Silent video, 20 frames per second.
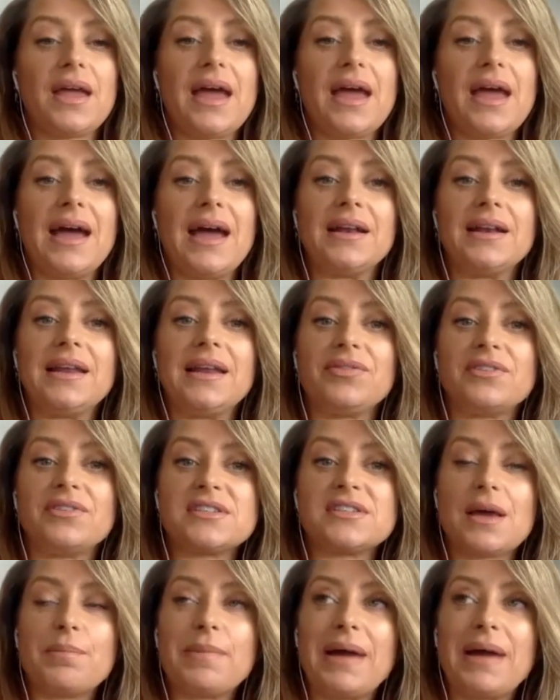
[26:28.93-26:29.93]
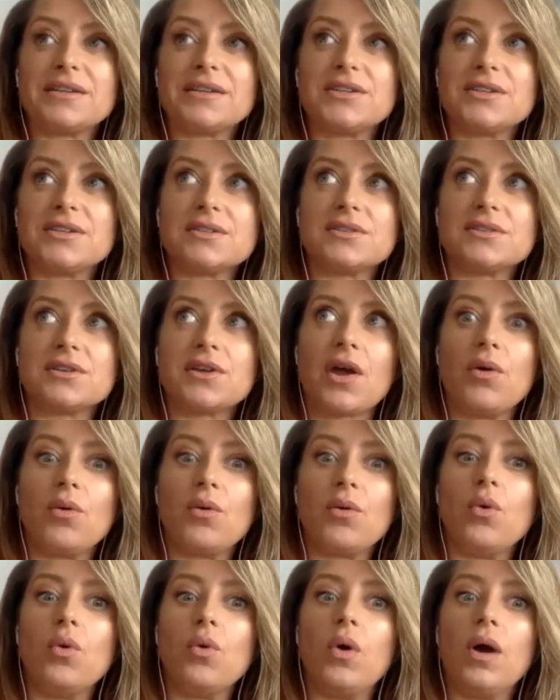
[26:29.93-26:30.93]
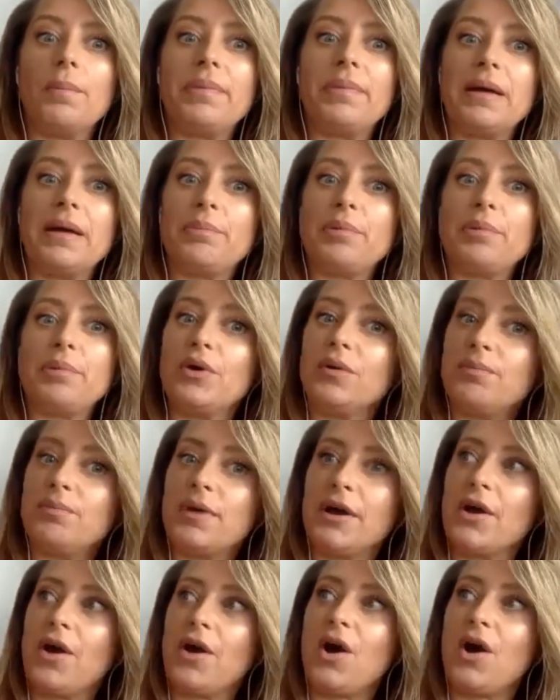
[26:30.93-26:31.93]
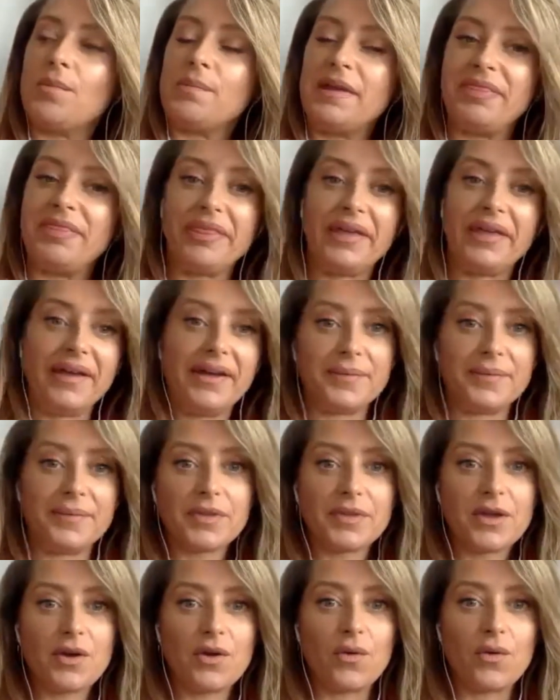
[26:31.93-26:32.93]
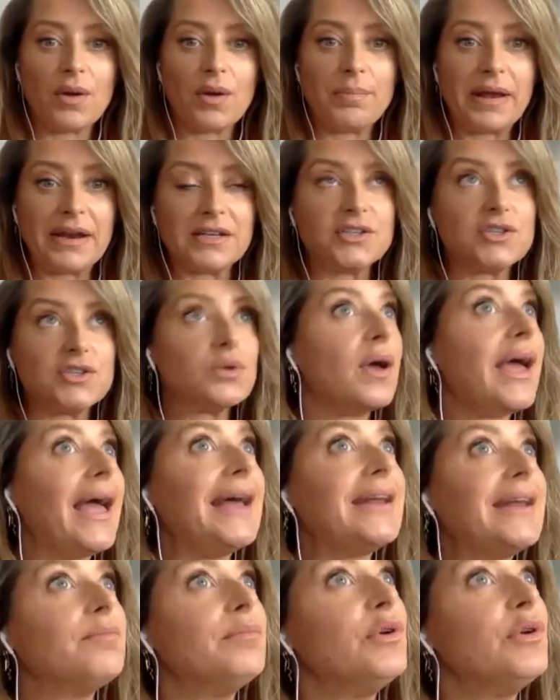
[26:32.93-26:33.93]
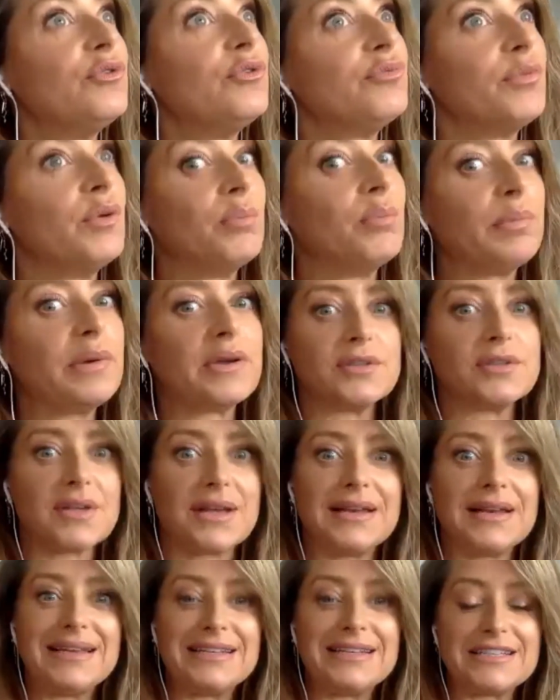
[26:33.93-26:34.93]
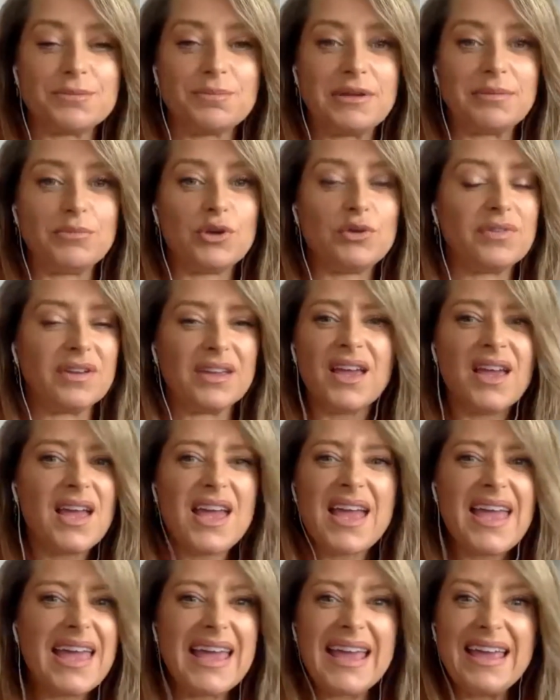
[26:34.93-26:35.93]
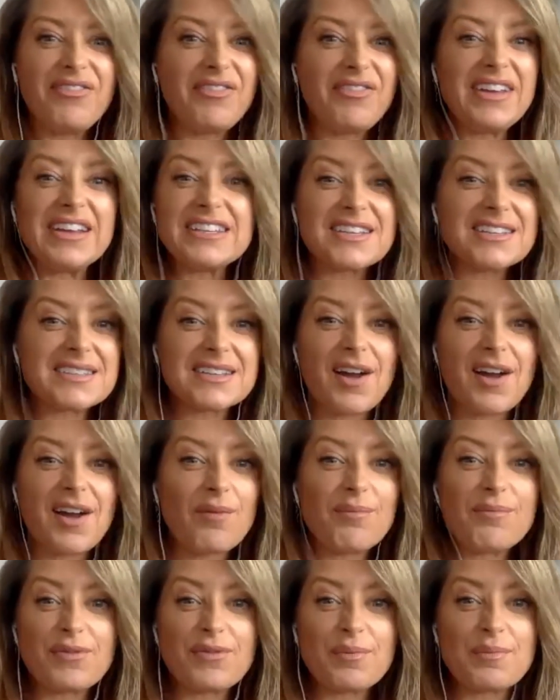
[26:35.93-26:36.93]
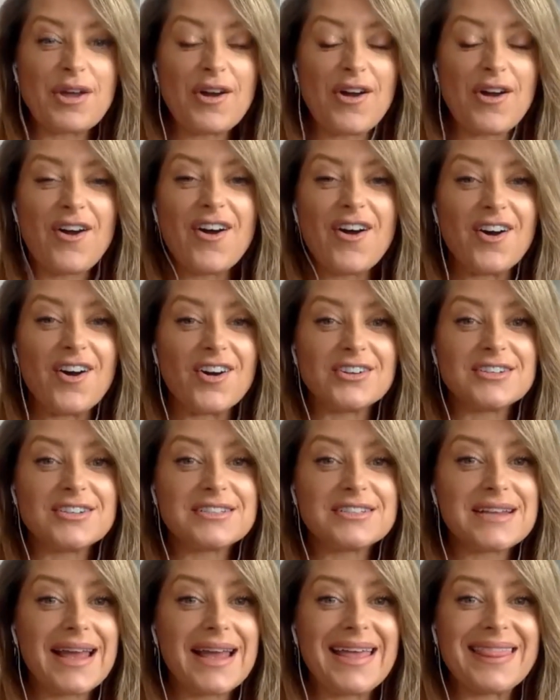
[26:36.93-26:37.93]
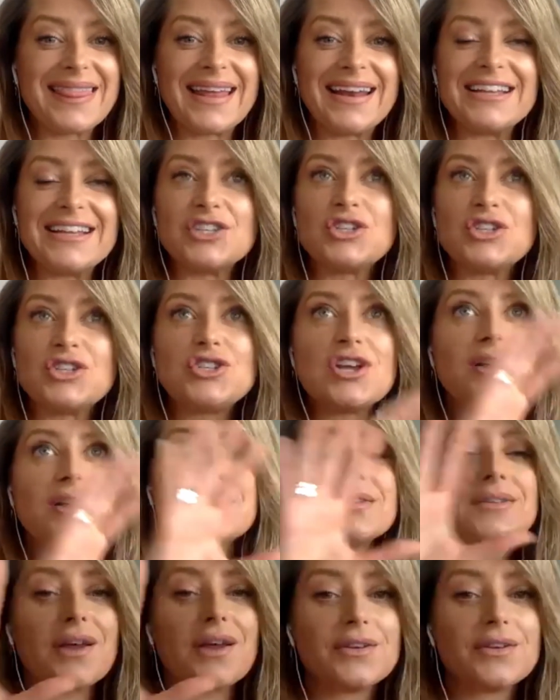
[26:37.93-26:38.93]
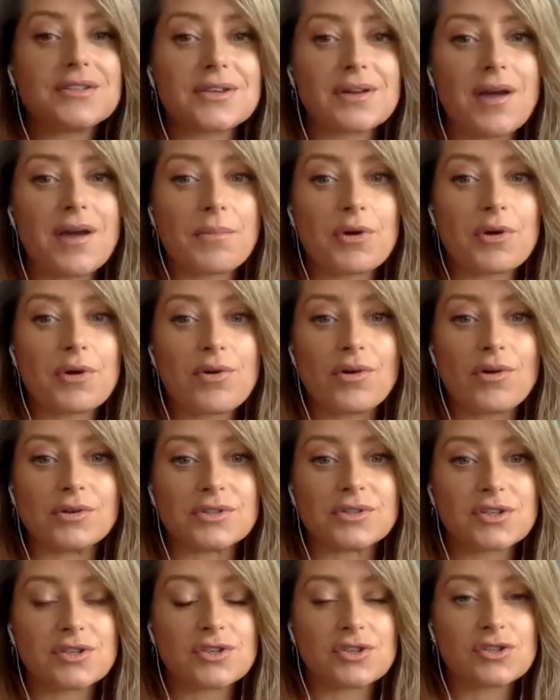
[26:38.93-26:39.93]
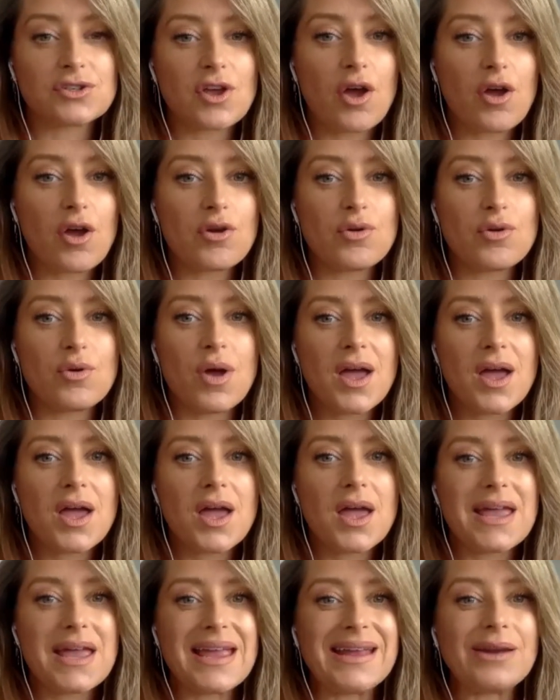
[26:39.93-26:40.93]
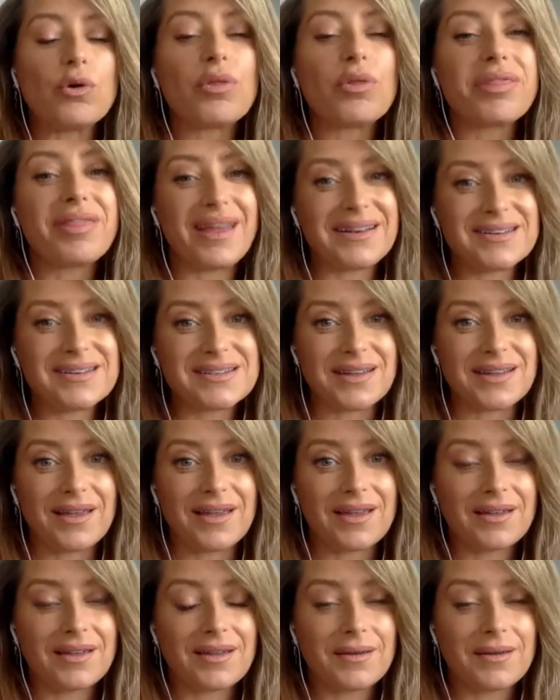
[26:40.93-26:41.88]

And it, some actors go, Oh, I better put a, an arm in there, or I better do a head movement because I need to be moving. If it doesn't come from your heart, yeah. then it's just going to come across so inauthentic.